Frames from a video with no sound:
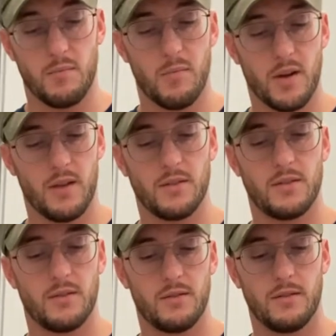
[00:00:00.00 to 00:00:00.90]
Right.
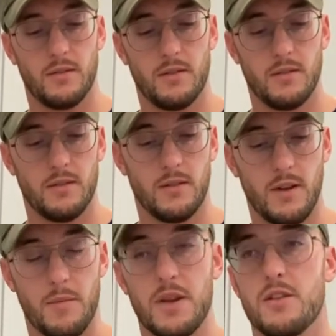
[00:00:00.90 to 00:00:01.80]
Because,
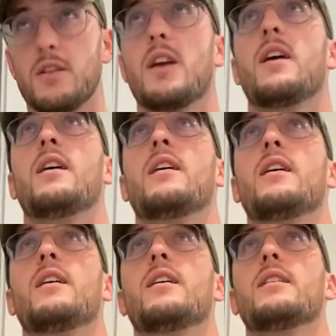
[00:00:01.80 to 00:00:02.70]
I mean. Sugar
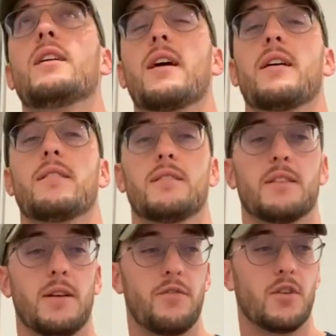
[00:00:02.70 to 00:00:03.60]
intake. Yeah.
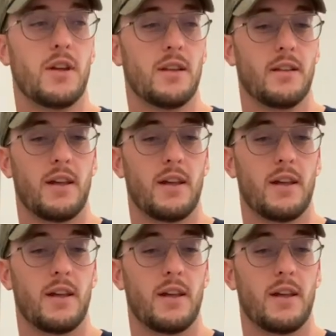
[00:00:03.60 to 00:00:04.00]
If you get